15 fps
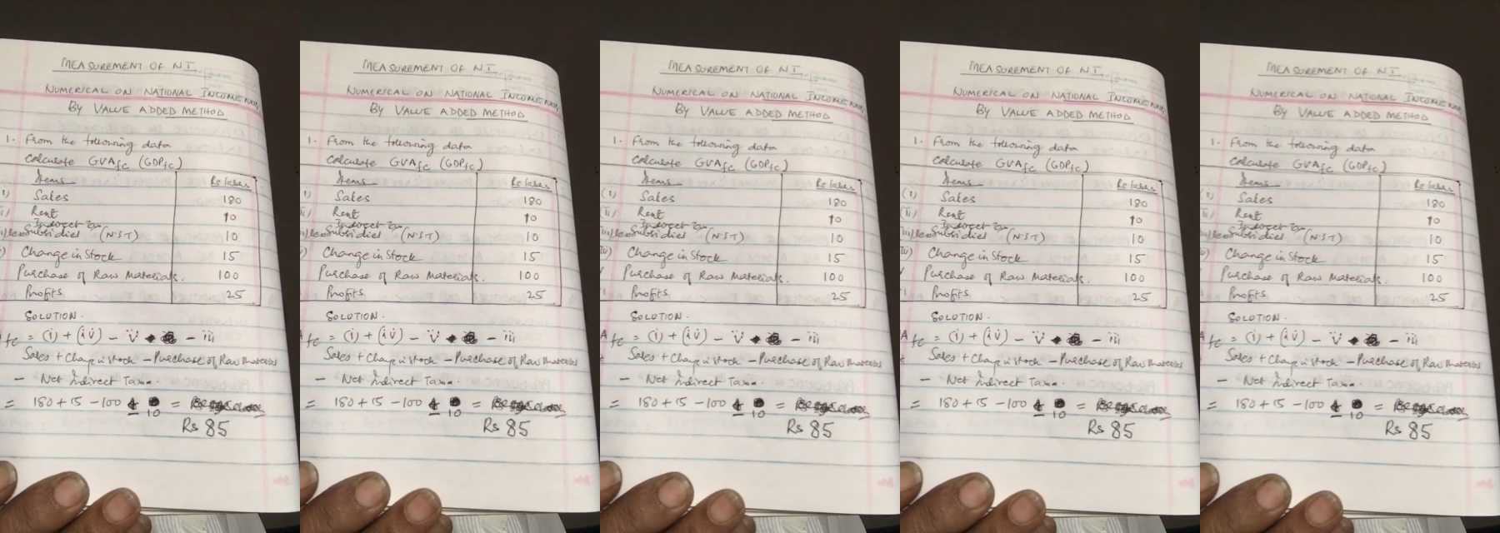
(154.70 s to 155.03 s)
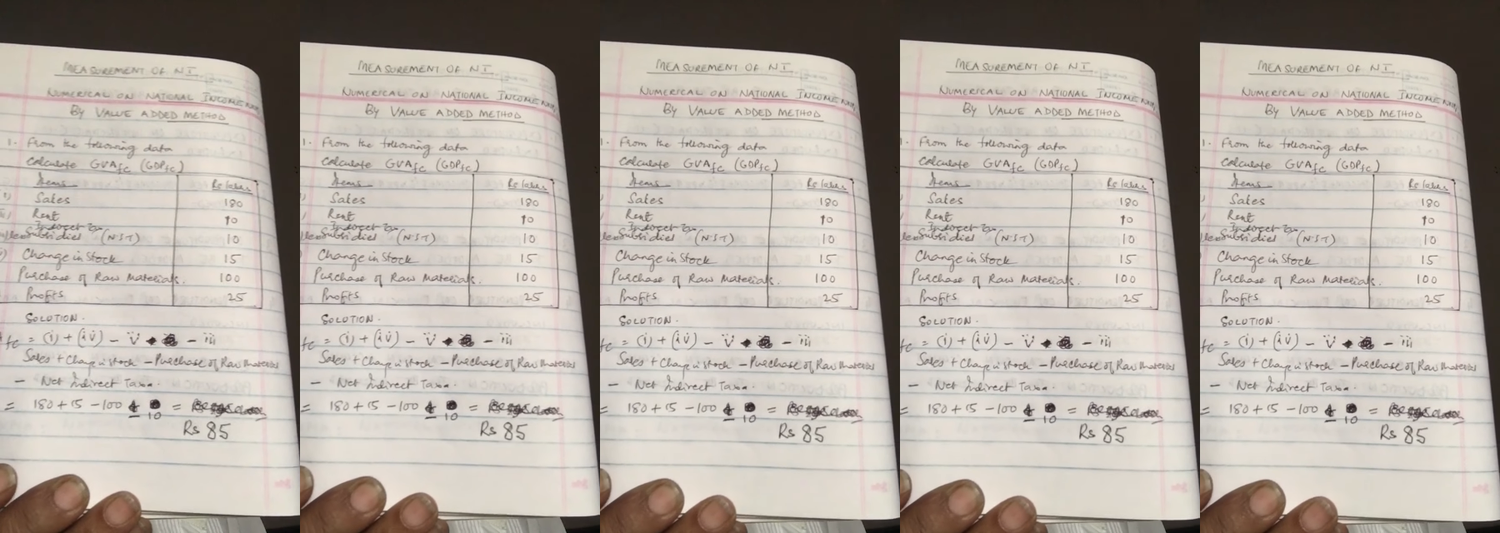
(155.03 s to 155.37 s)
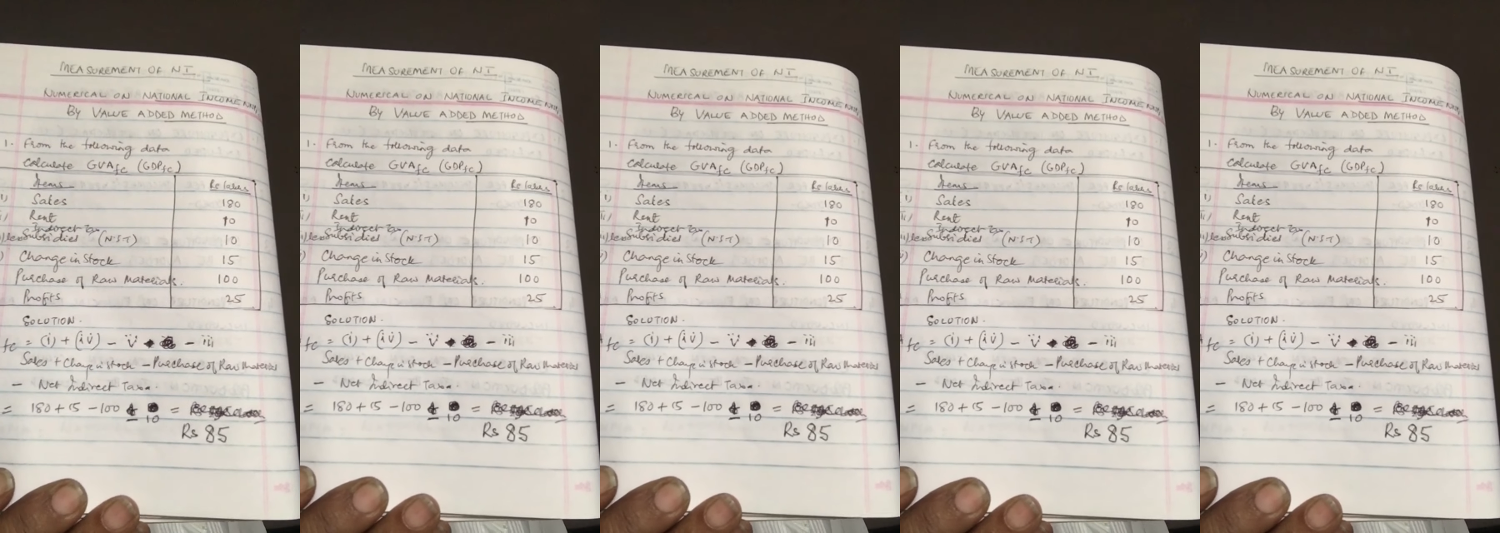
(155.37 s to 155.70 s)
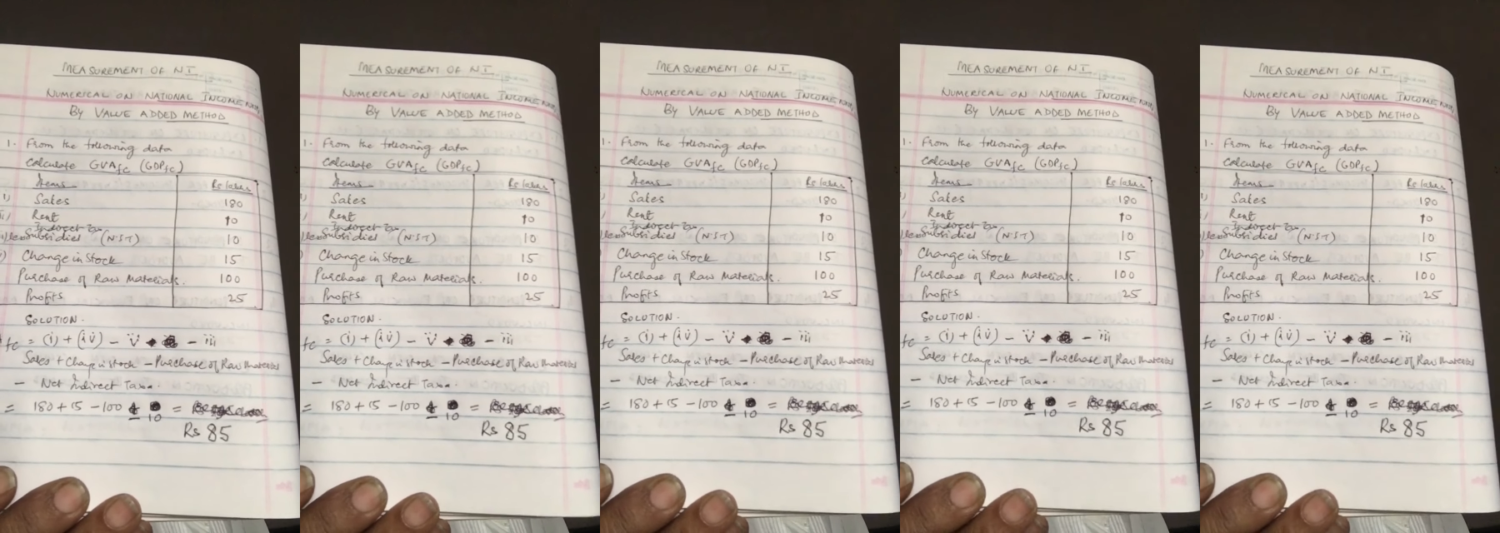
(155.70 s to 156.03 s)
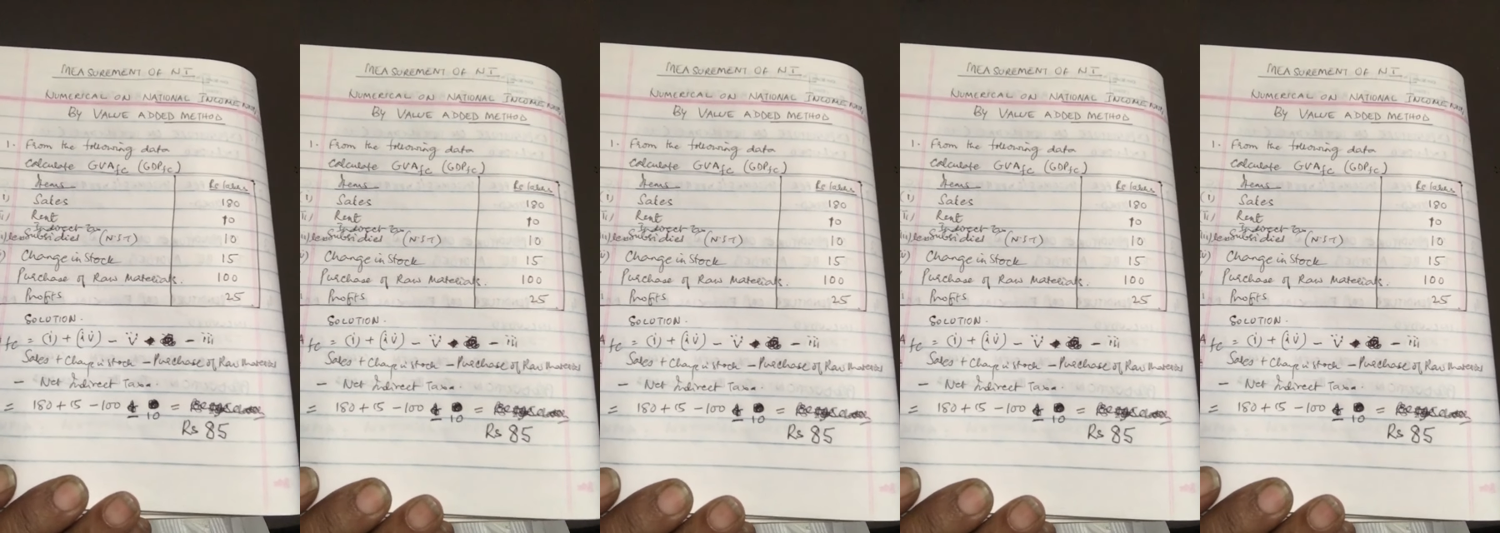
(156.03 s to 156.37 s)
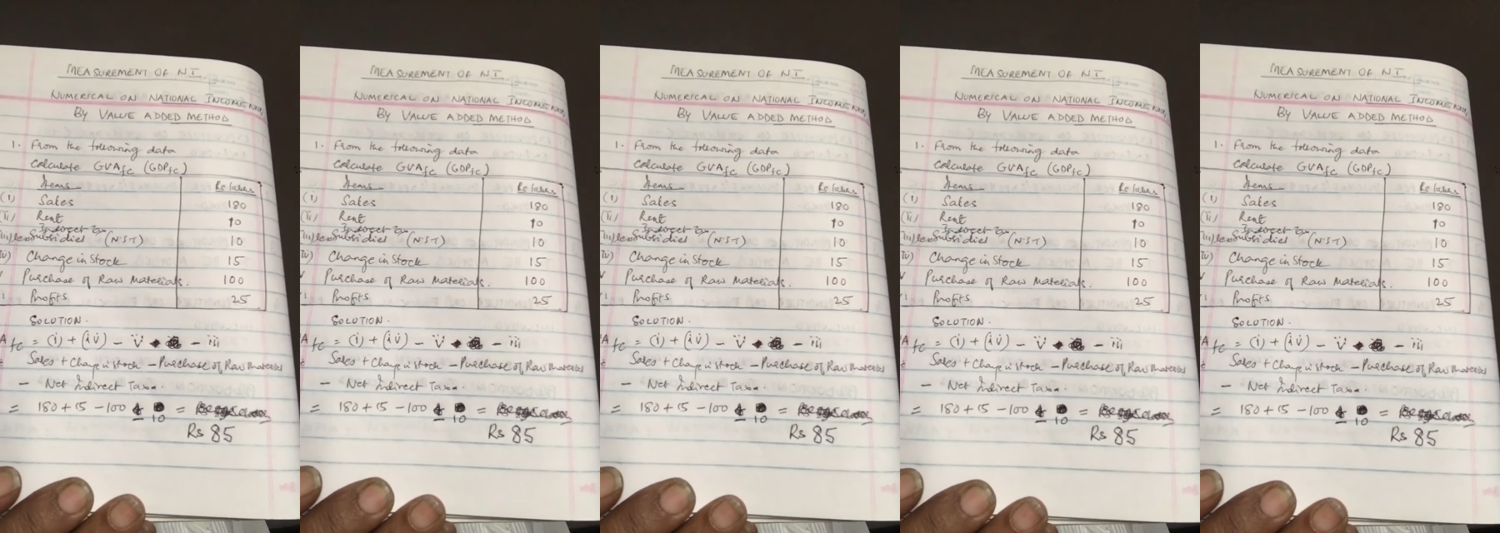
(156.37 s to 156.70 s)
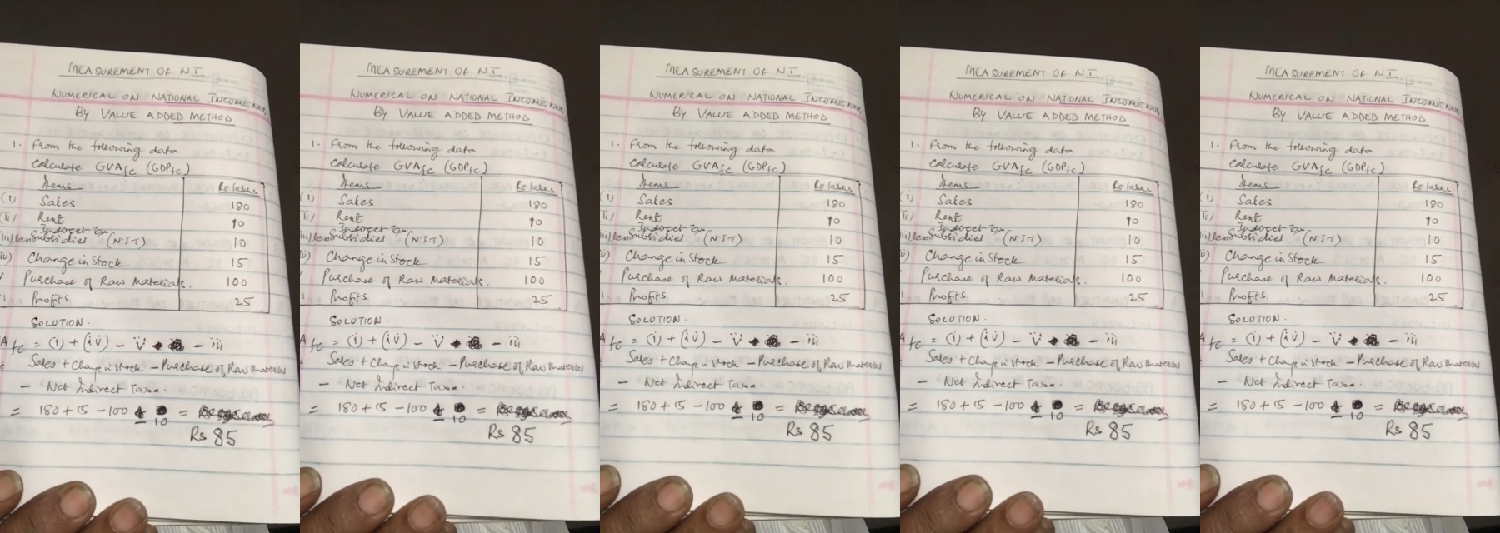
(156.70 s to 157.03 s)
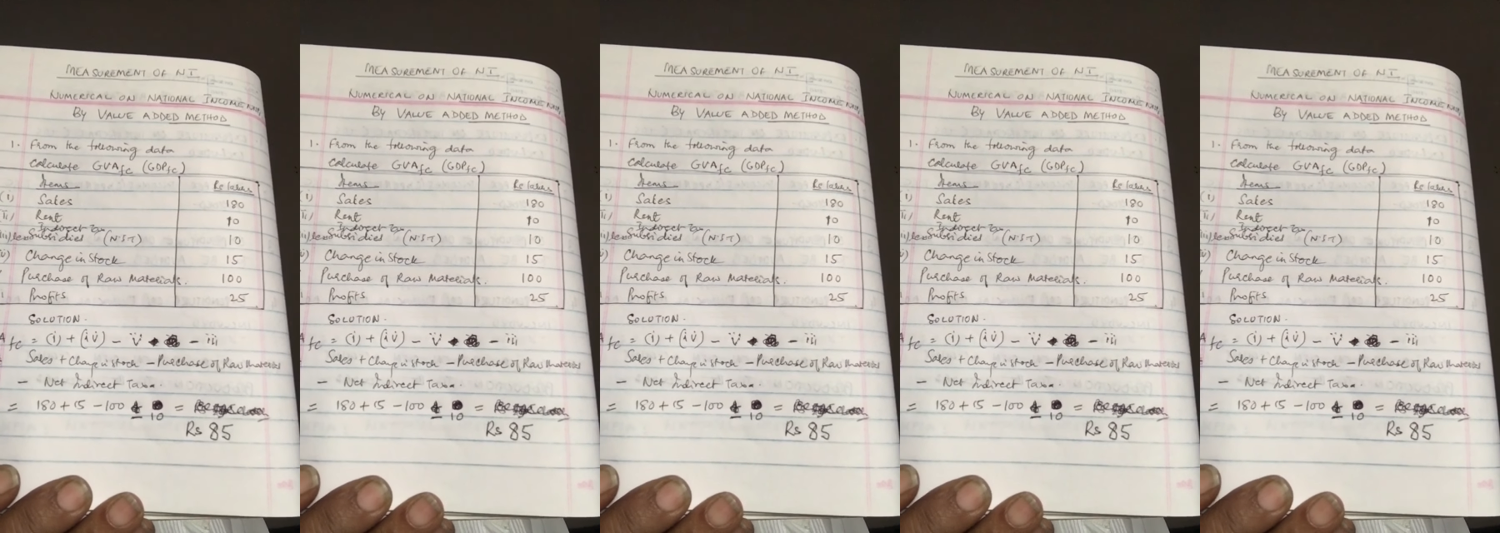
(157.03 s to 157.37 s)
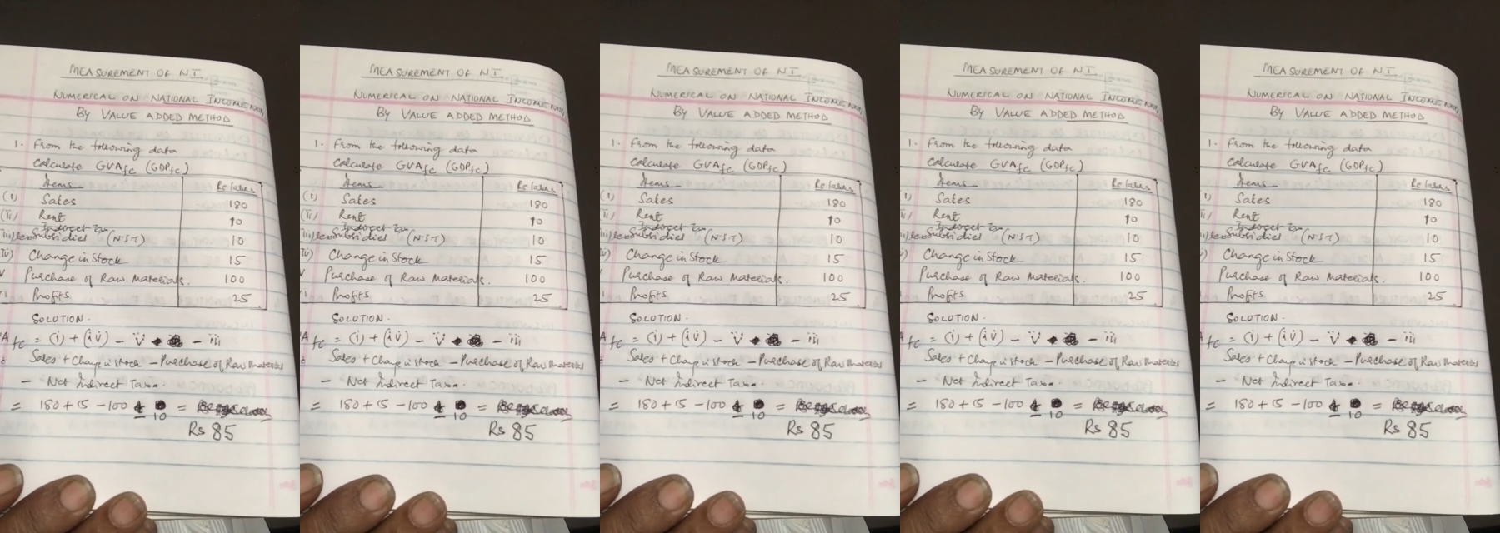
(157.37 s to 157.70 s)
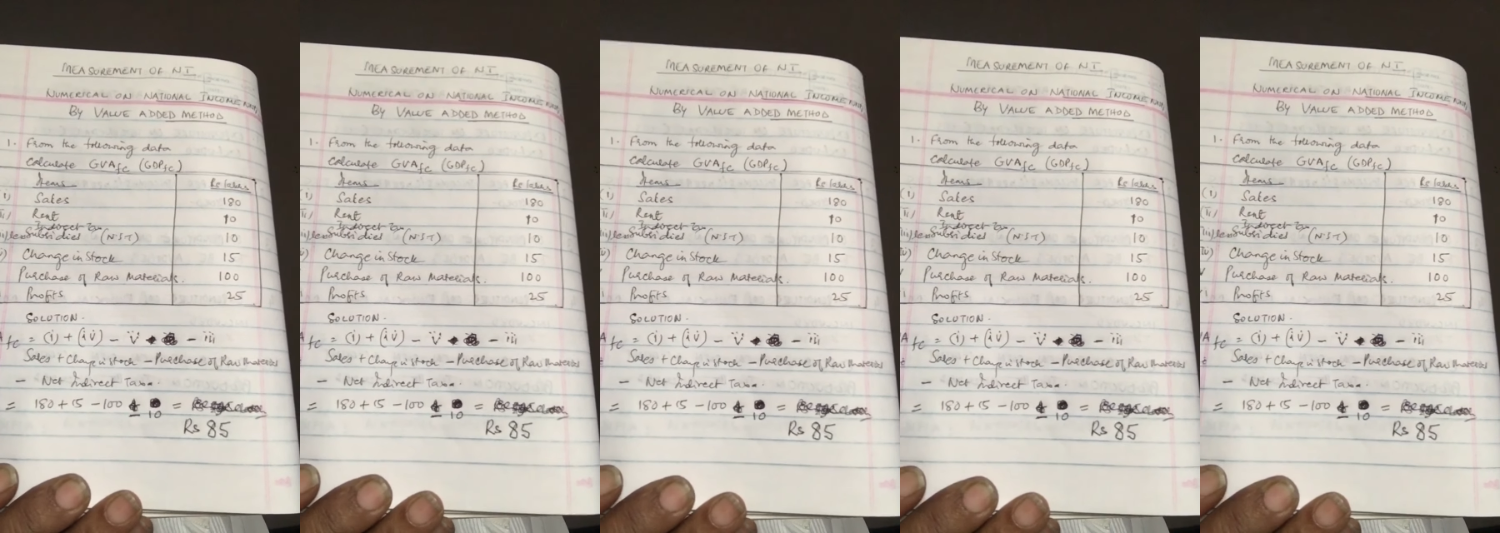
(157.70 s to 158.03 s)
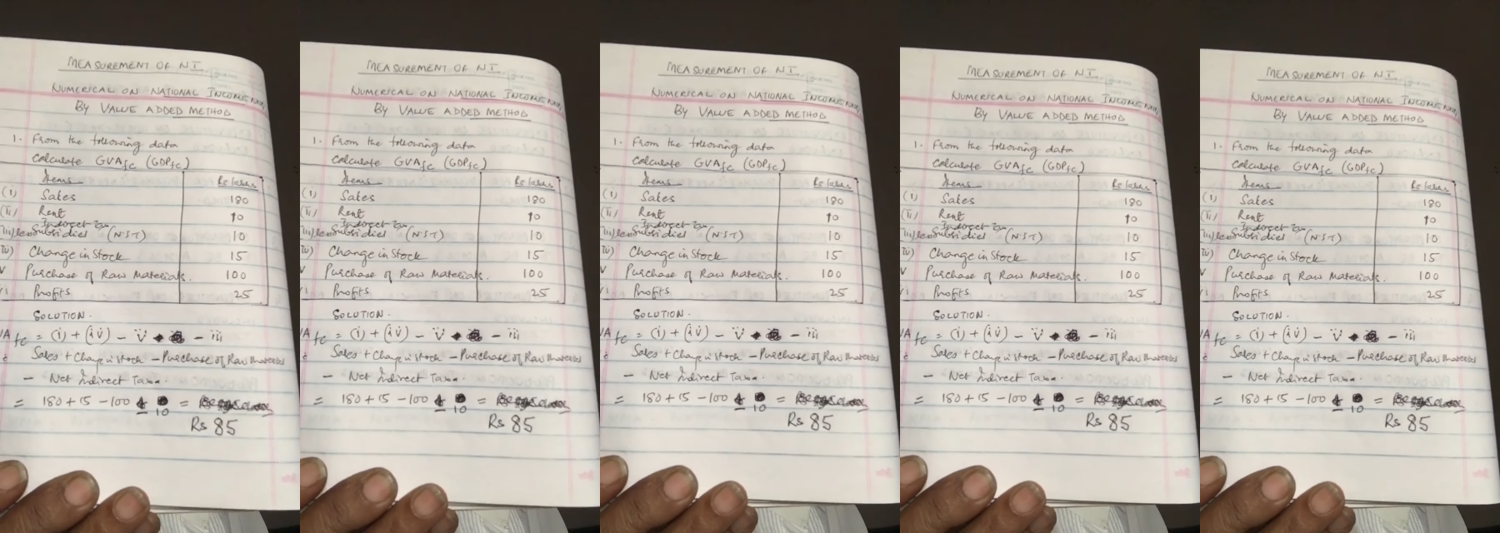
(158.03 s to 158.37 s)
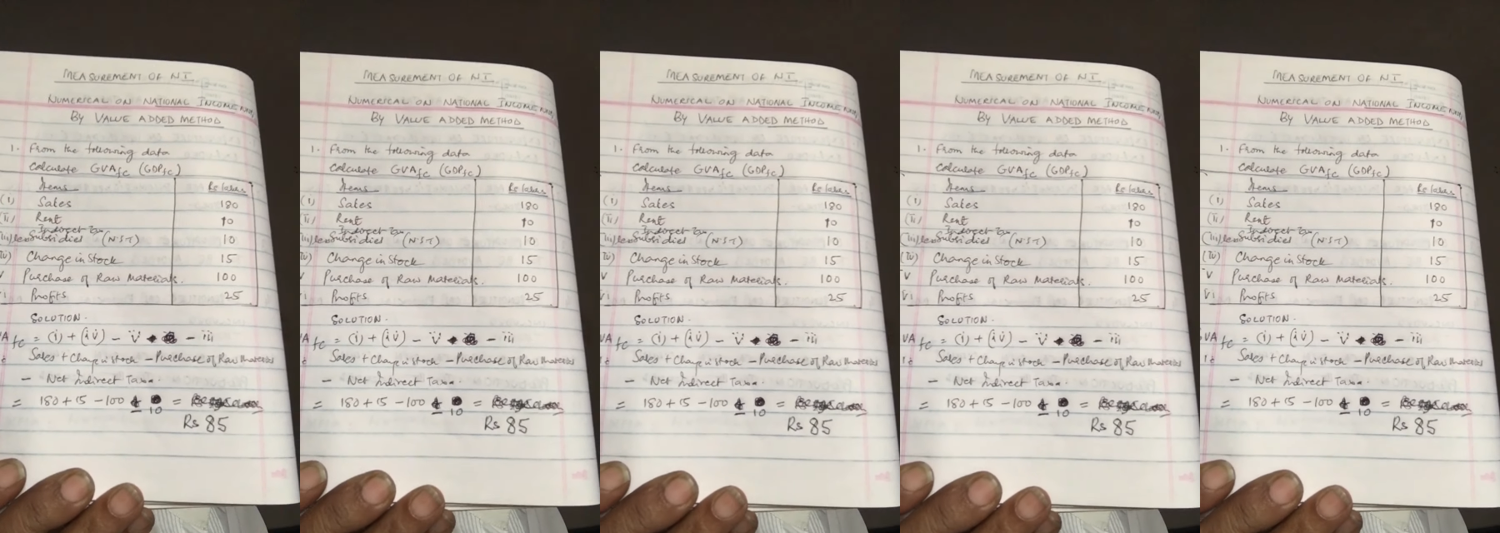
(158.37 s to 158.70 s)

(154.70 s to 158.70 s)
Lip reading: (no speaker visible)